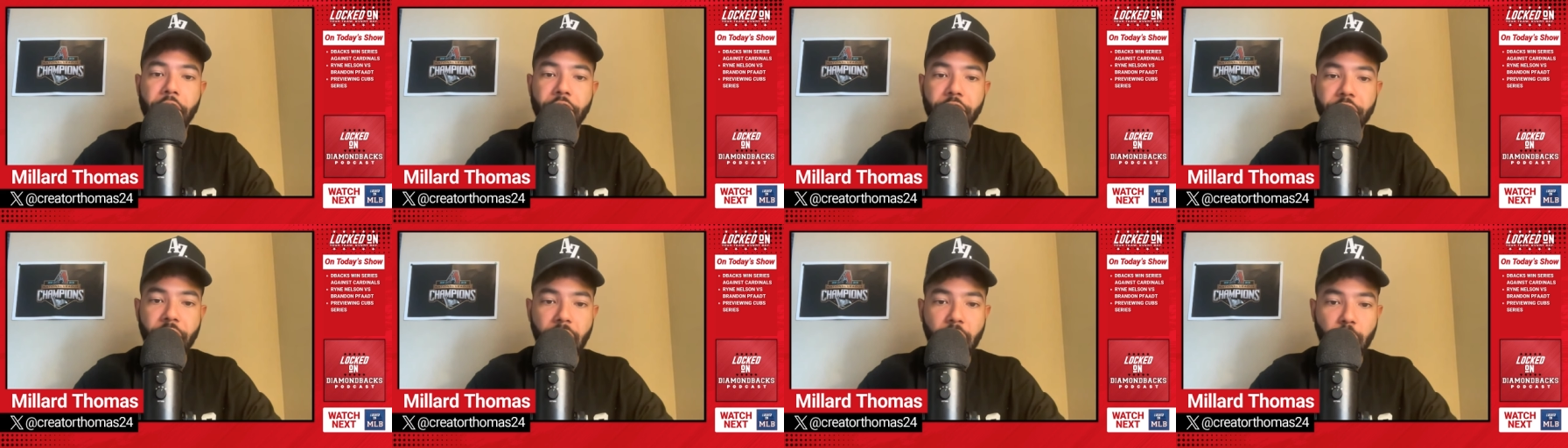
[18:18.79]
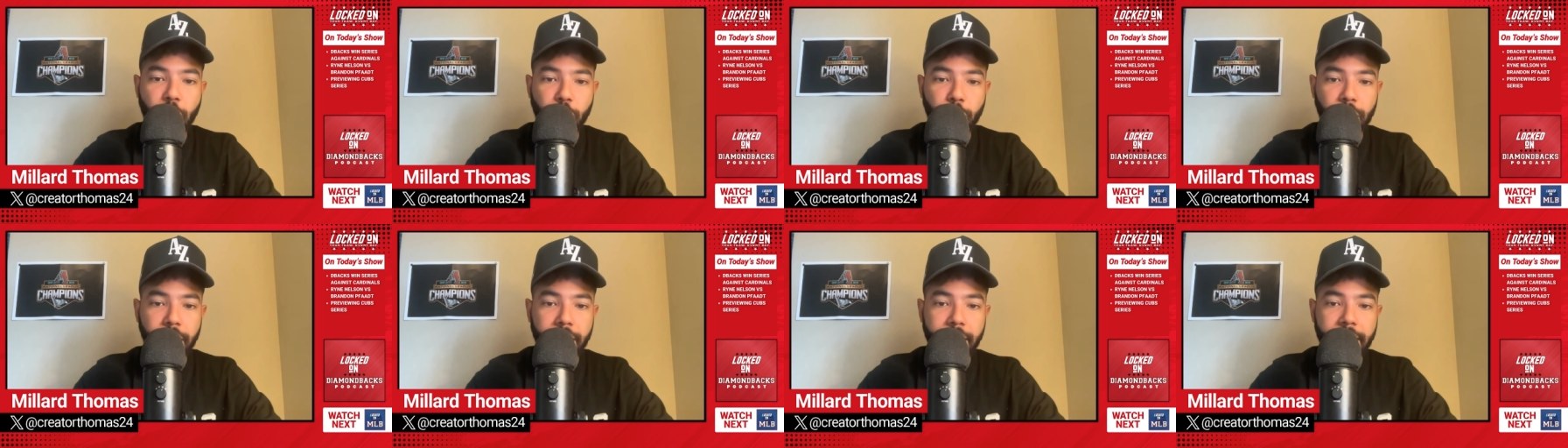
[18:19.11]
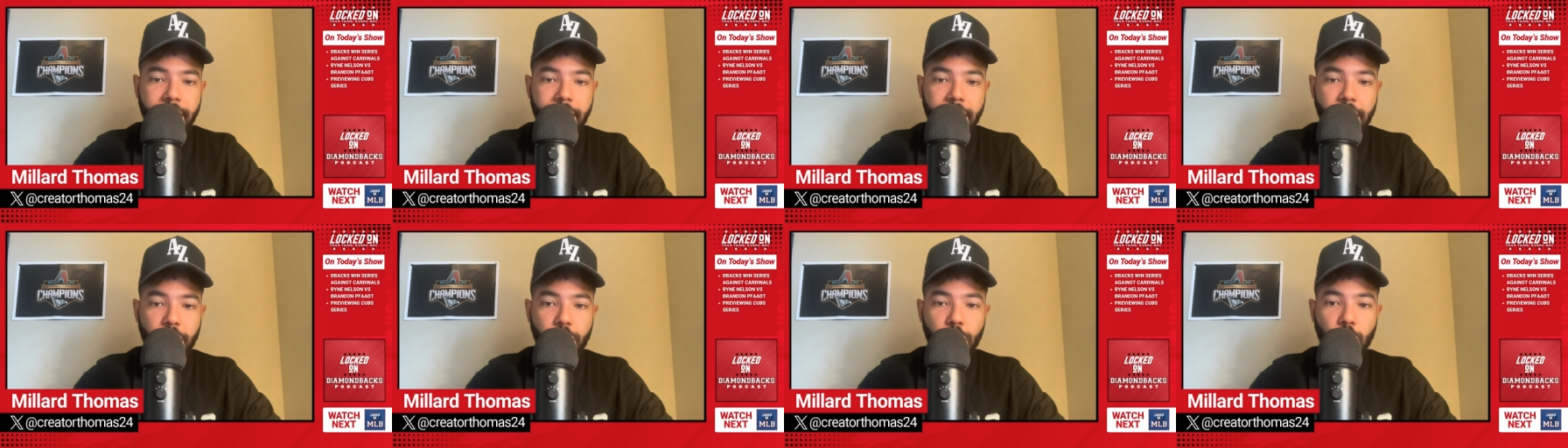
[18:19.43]
Pfaadt right
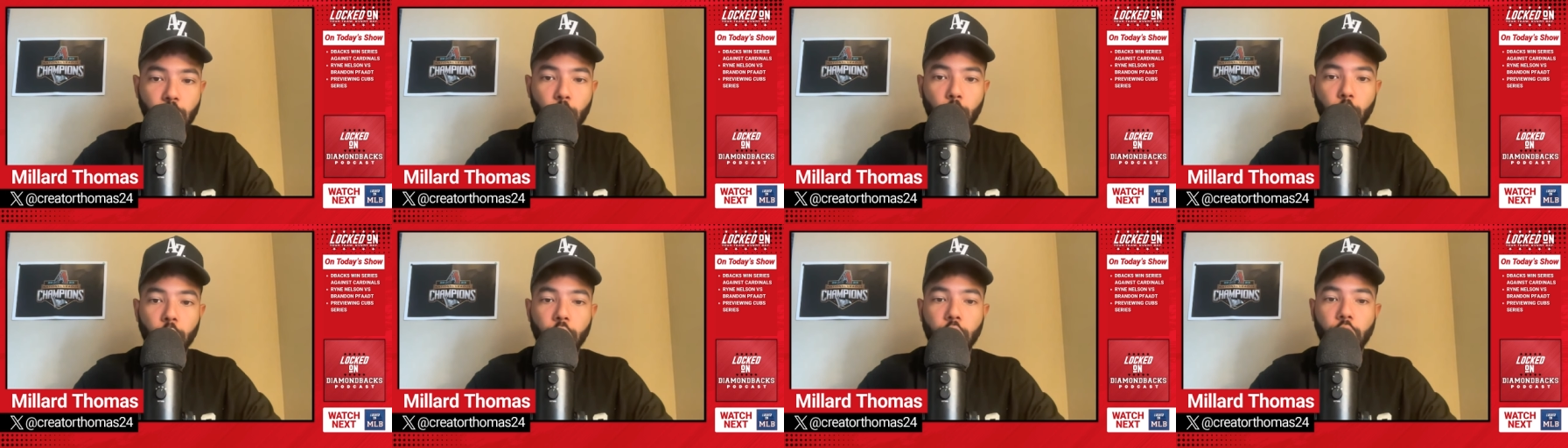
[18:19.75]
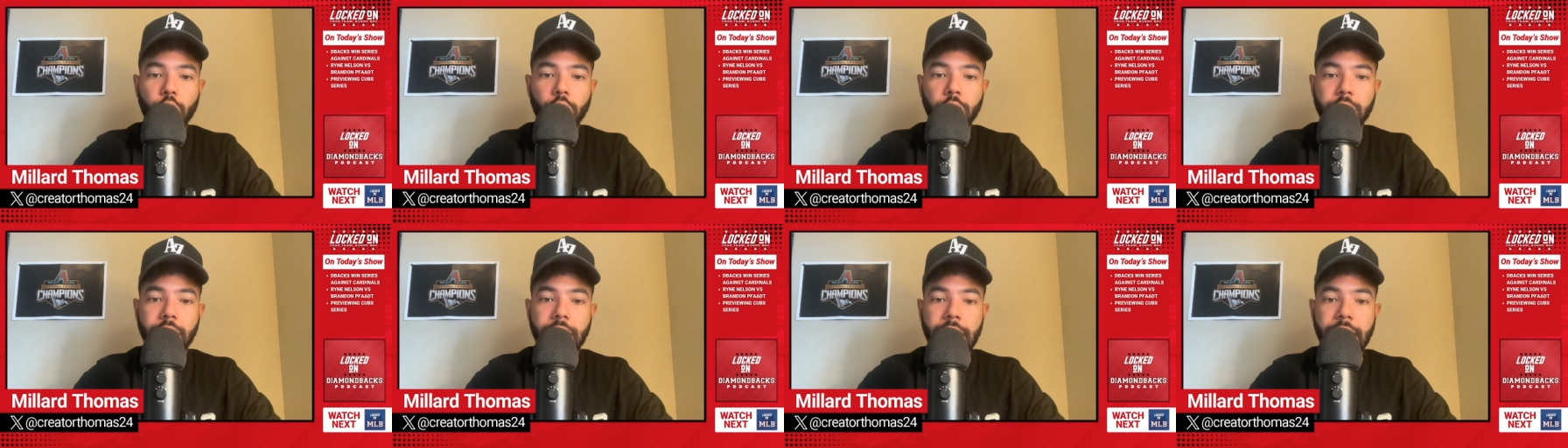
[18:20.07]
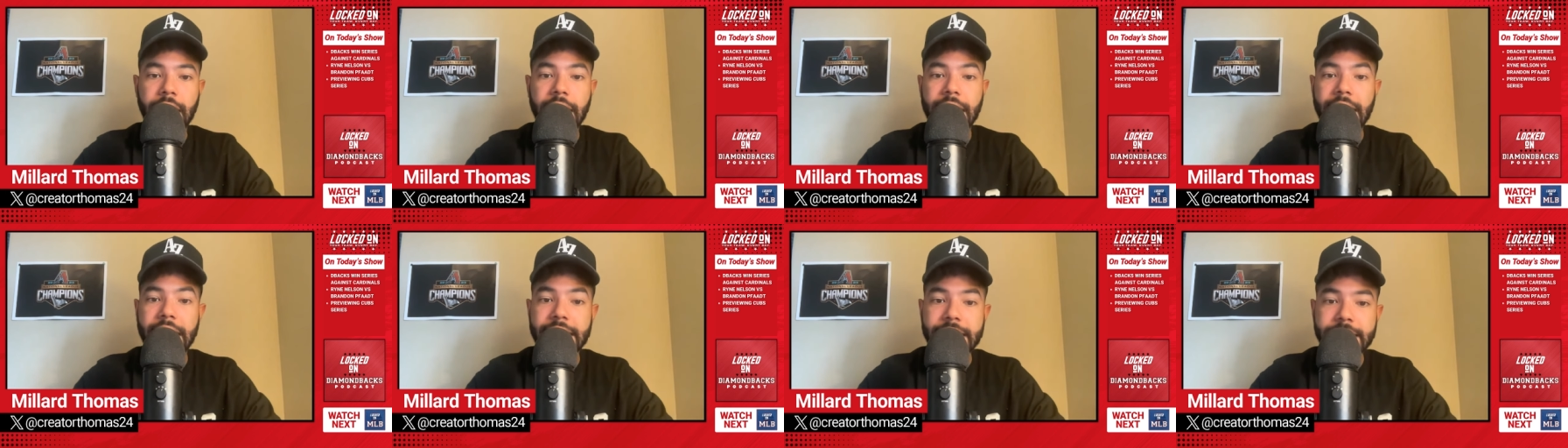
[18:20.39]
now, when you look
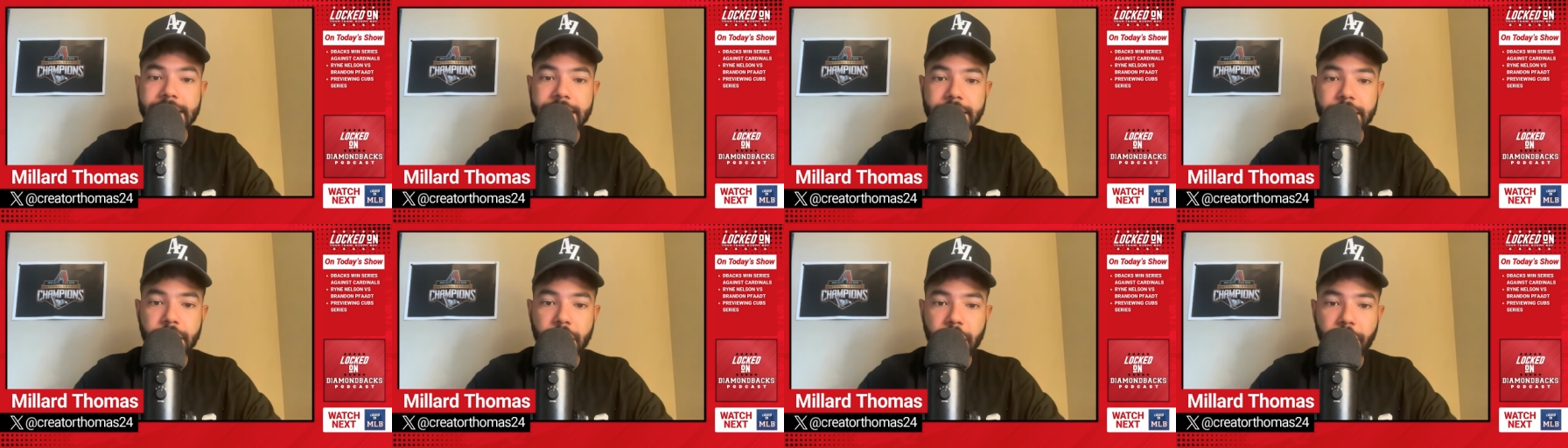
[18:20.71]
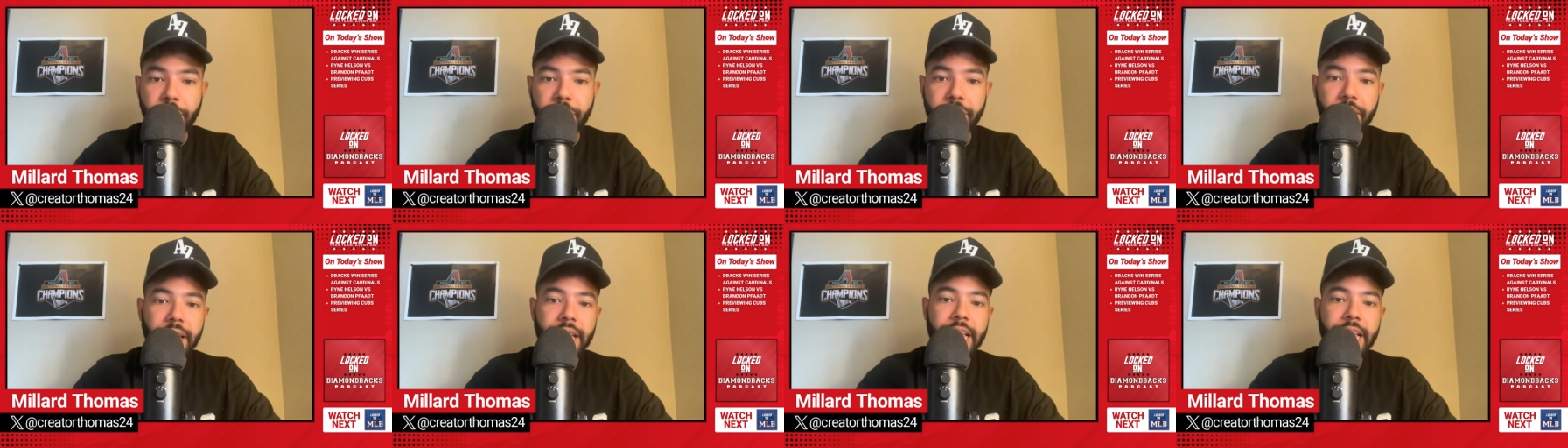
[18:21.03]
at his stuff,